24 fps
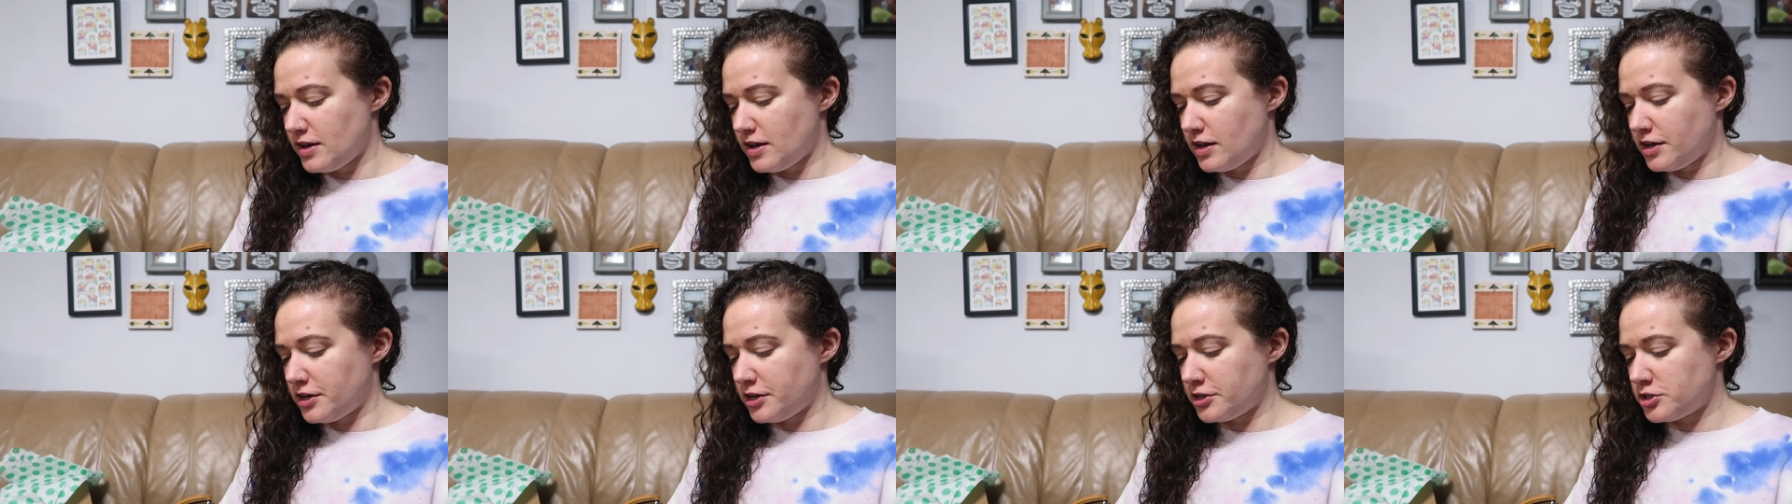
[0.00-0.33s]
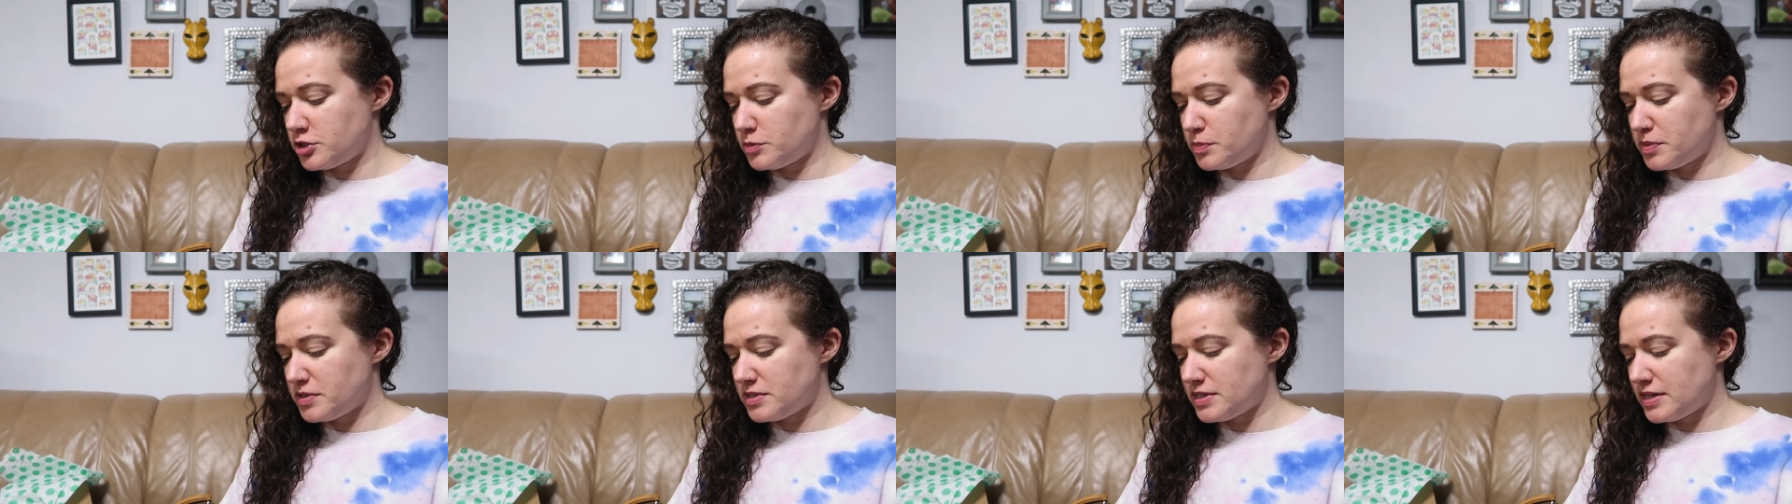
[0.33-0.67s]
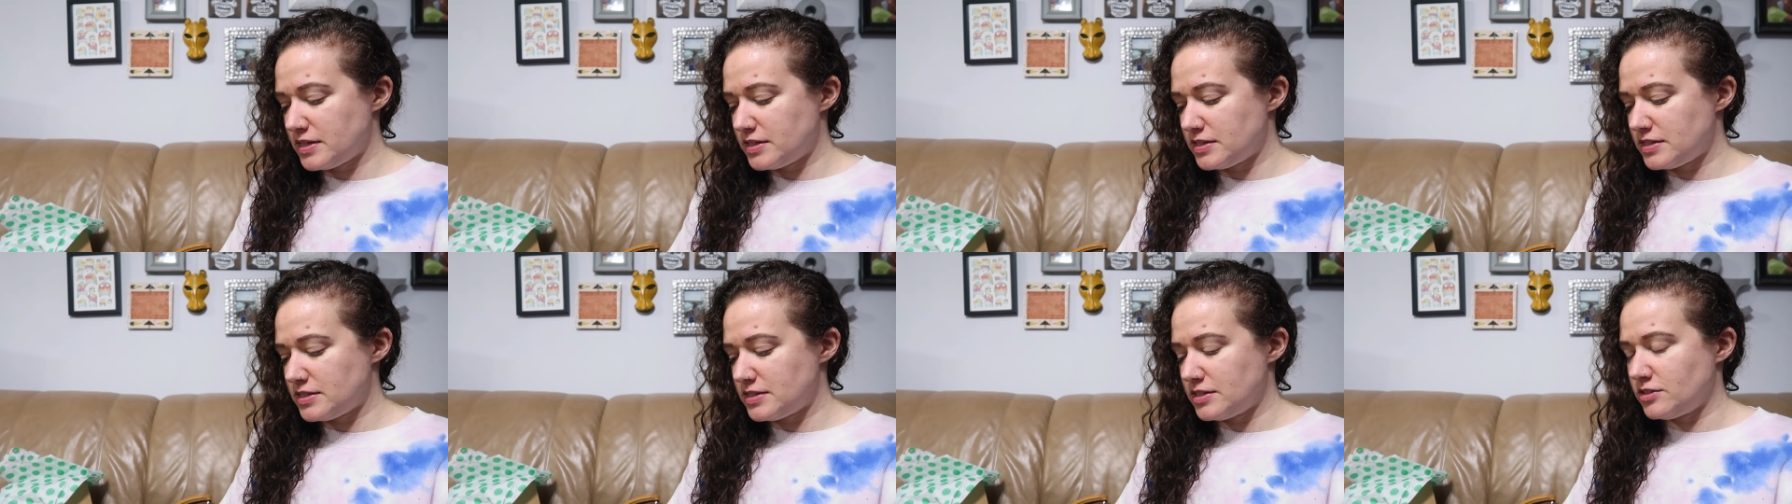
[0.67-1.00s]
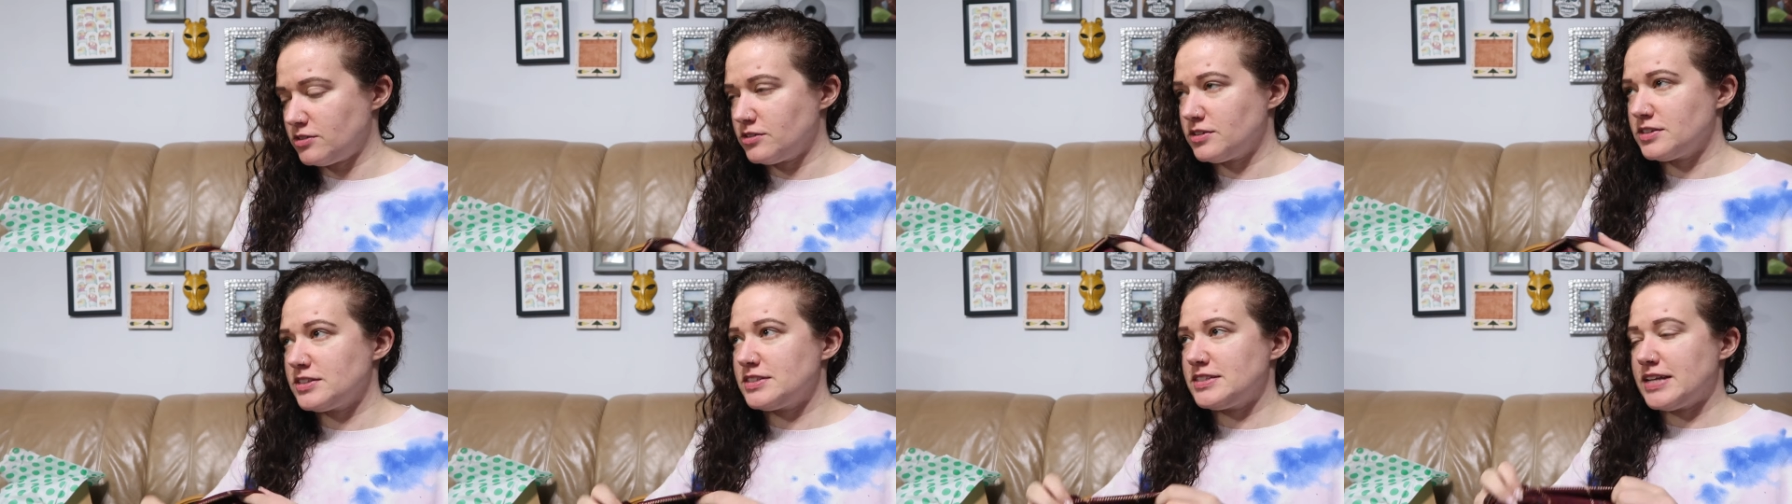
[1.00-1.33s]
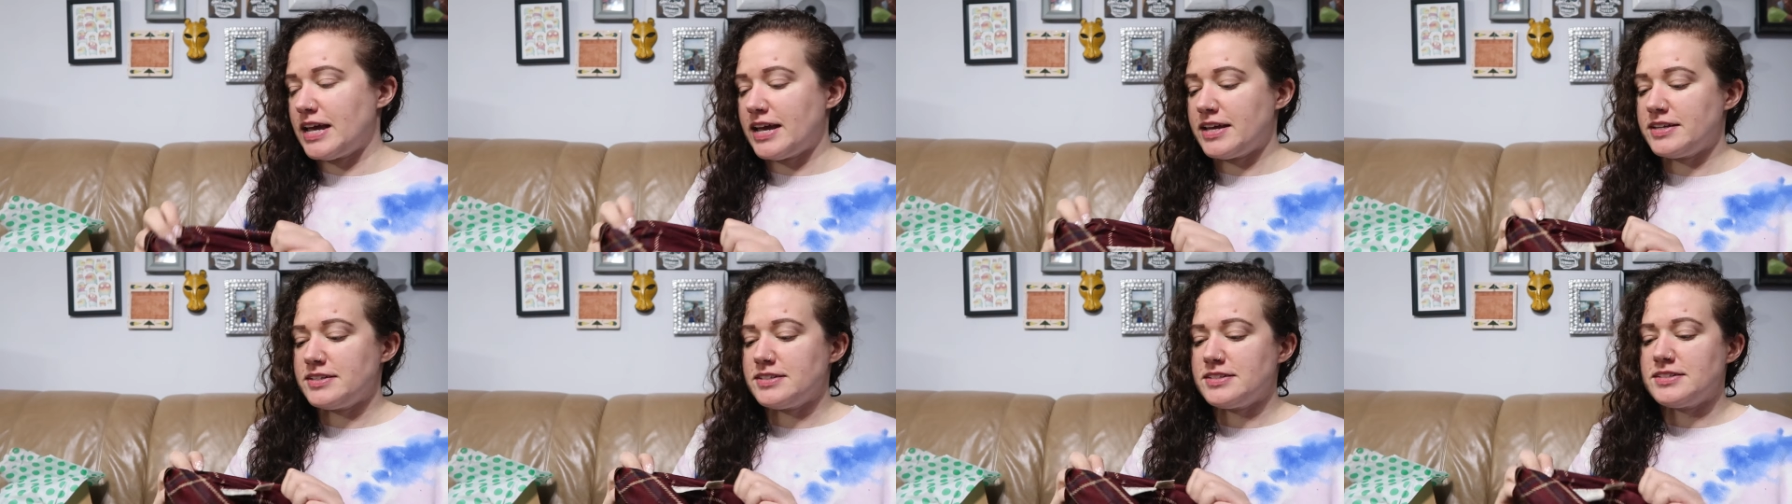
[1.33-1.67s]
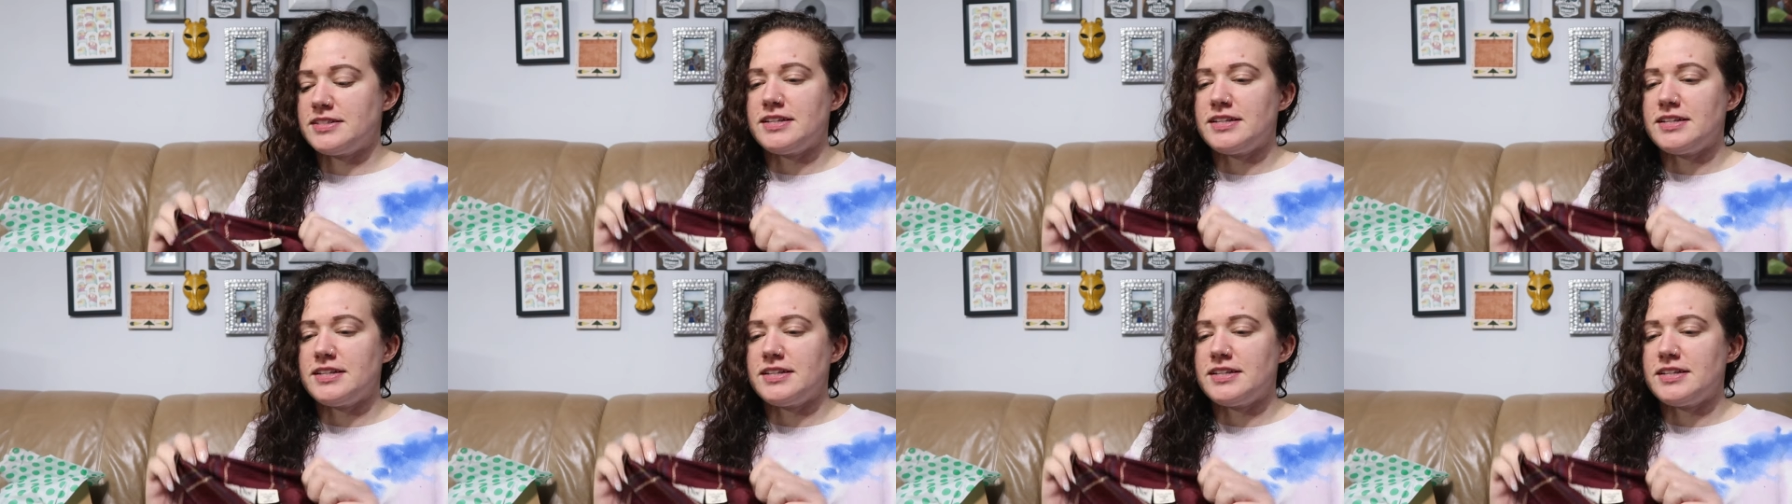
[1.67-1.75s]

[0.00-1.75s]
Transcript: 100% silk, size